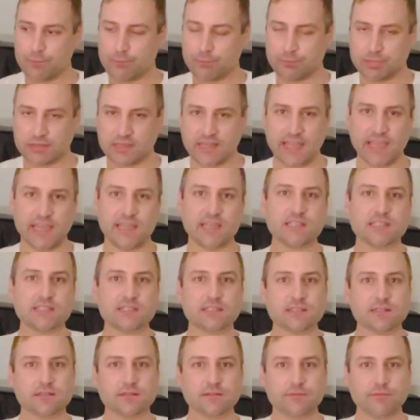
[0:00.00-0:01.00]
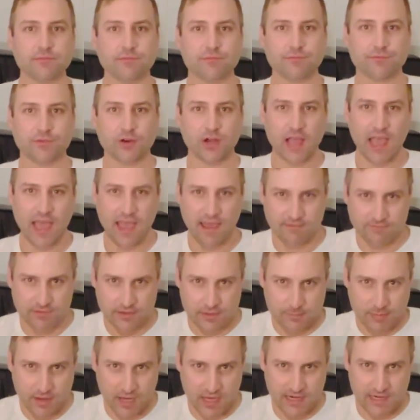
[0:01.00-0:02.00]
place for
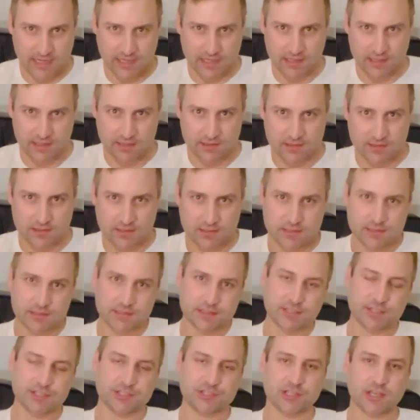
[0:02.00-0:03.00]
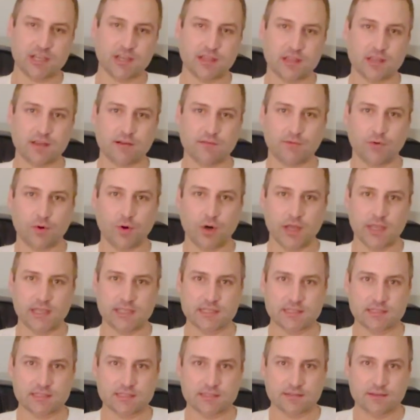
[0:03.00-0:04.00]
everybody to share their
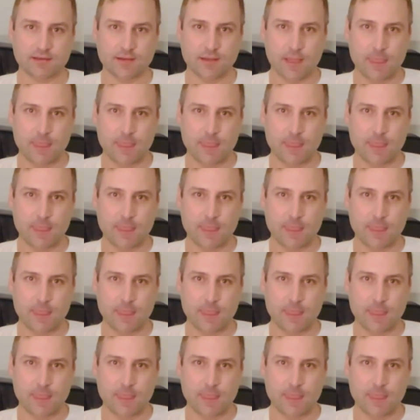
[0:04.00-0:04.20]
voice.